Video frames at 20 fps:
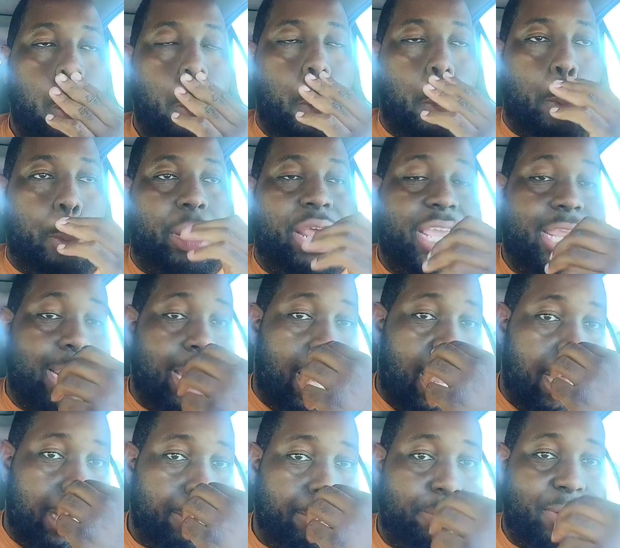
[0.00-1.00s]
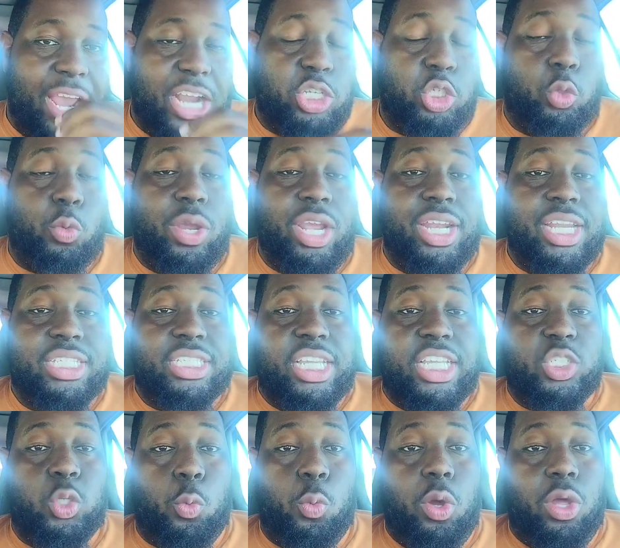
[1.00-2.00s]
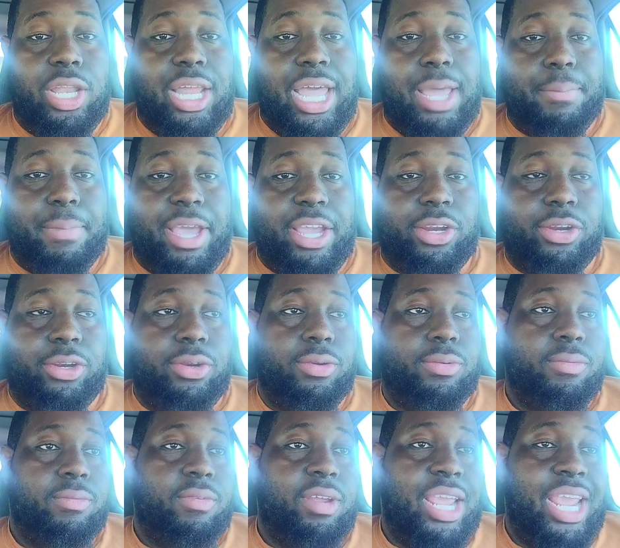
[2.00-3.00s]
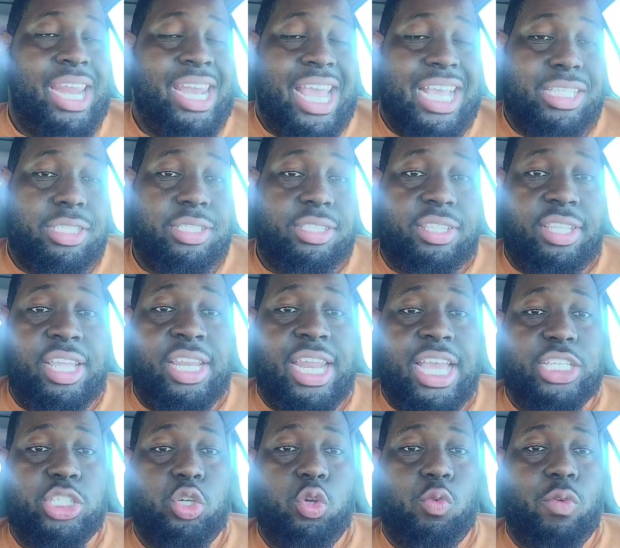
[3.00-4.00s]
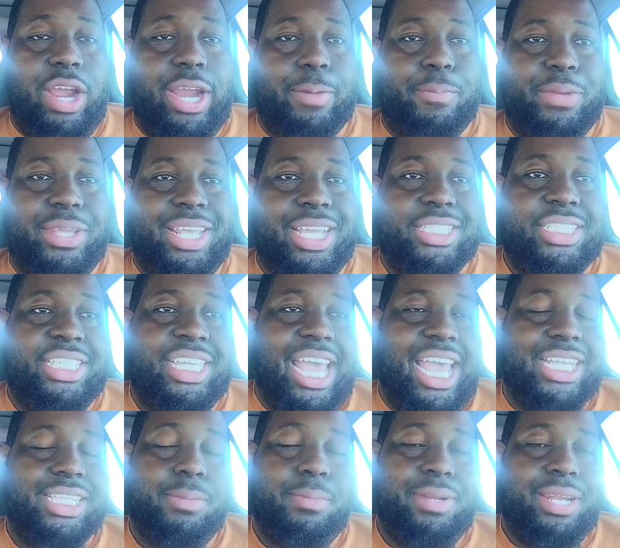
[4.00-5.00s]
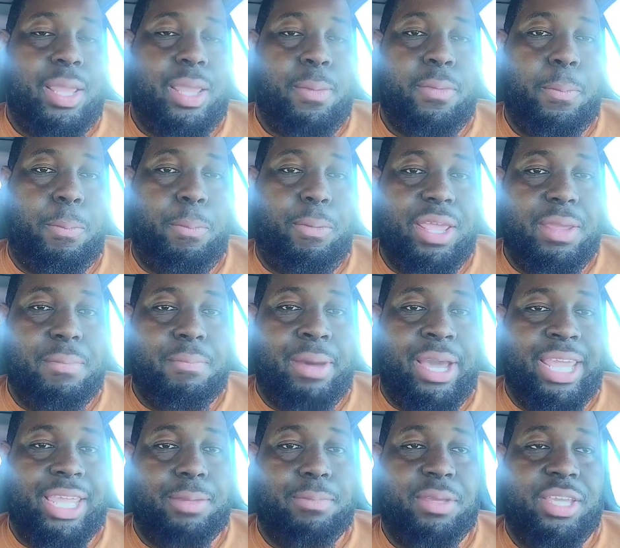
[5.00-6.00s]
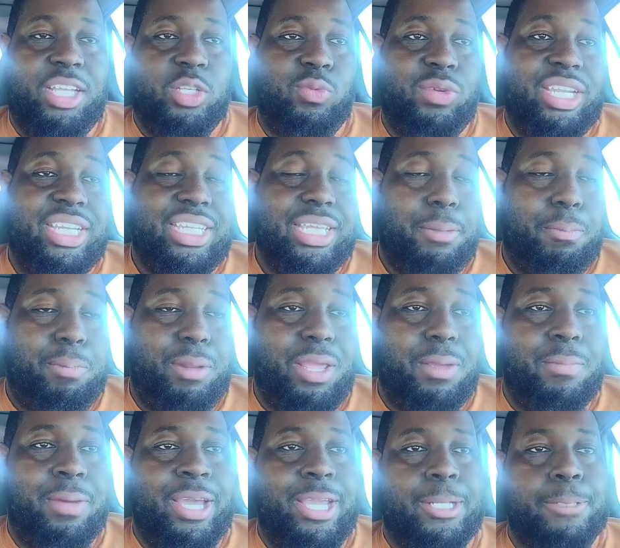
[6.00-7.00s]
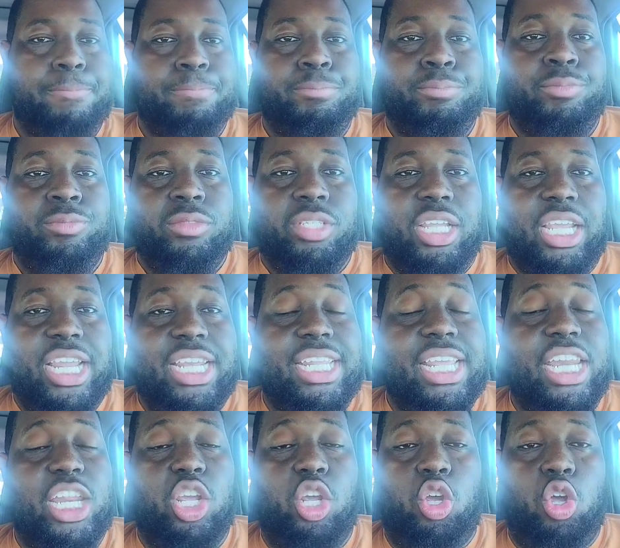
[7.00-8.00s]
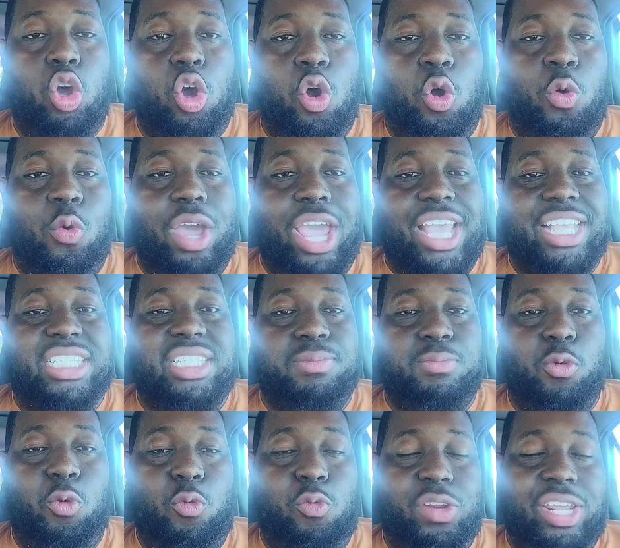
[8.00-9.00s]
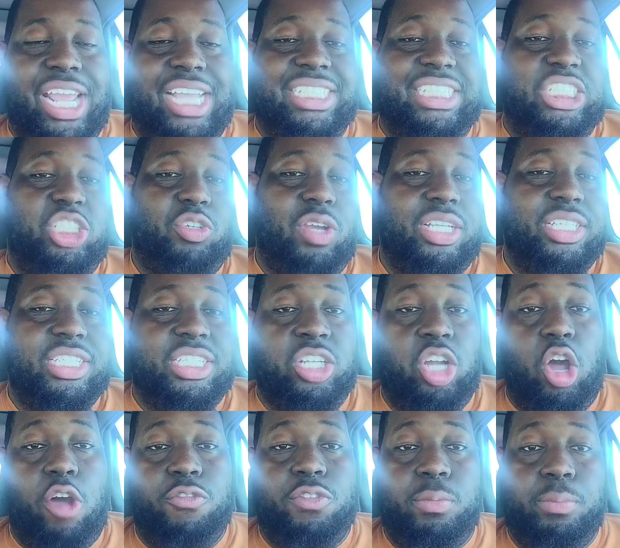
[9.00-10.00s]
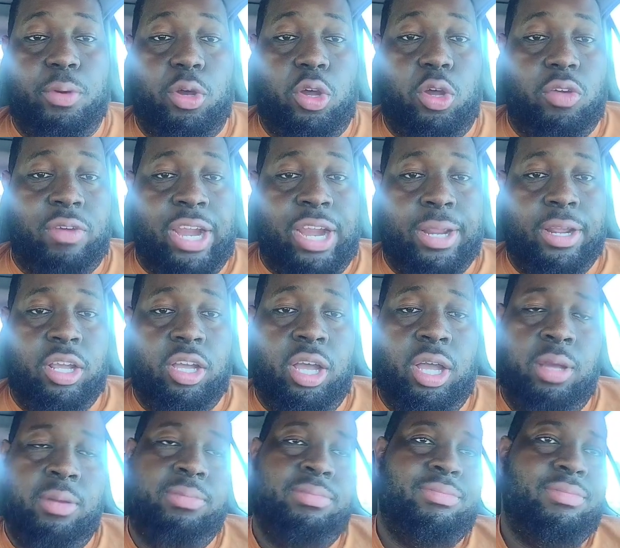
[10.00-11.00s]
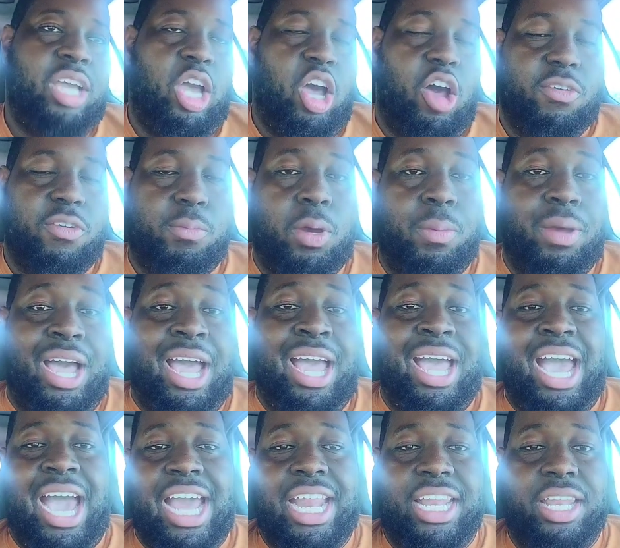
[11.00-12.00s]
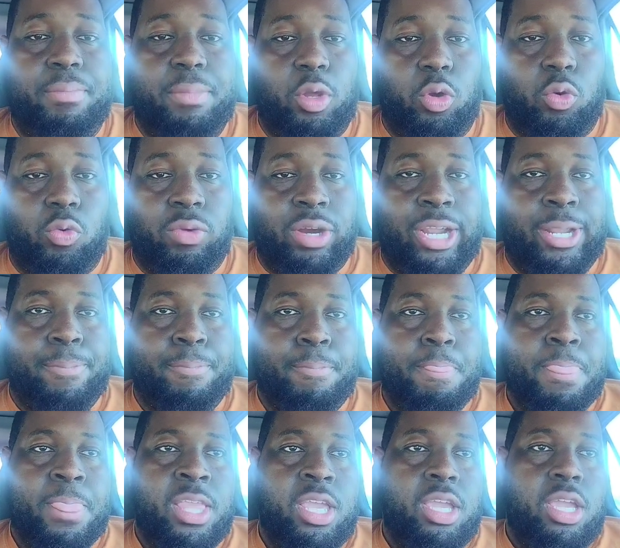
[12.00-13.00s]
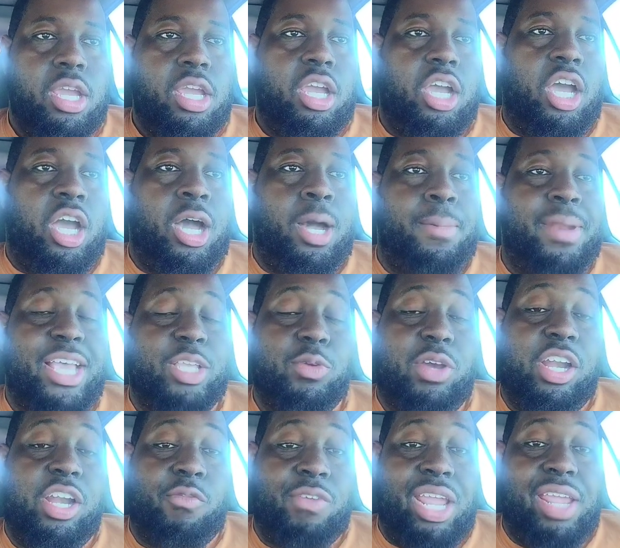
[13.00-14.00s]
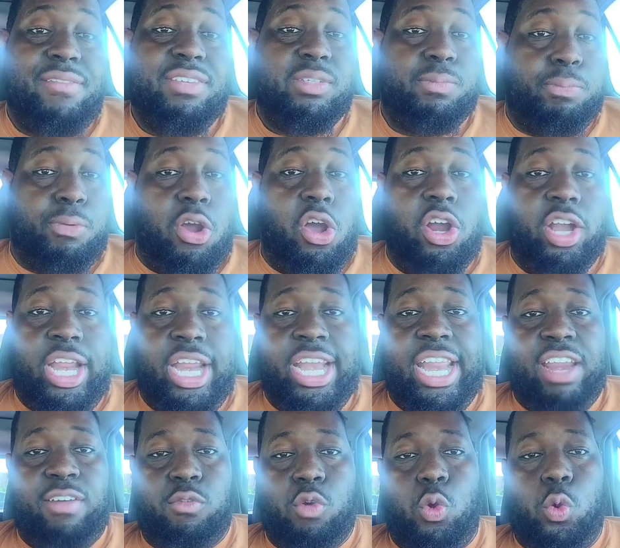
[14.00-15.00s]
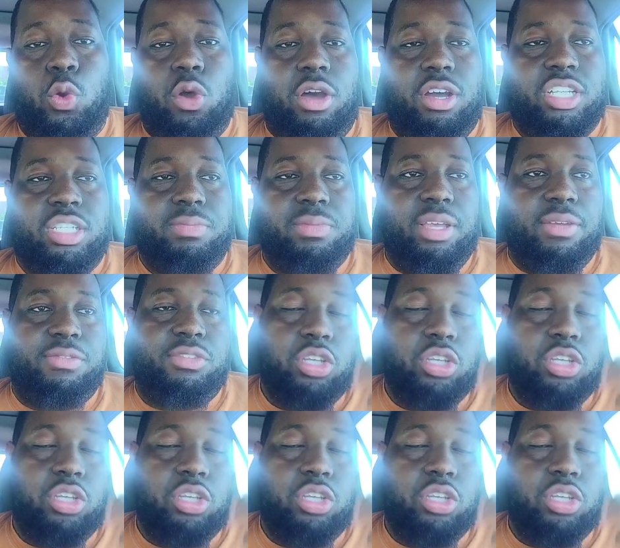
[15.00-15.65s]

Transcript: They got Patrick Queen listed as a well linebacker. And that's correct, because he hasn't been able to play Mike, because when he did play Mike, it didn't go as smoothly as his transition off the ball, right? Not off the ball, but out of the middle, right? That's why the Ravens brought in a Roquan Smith.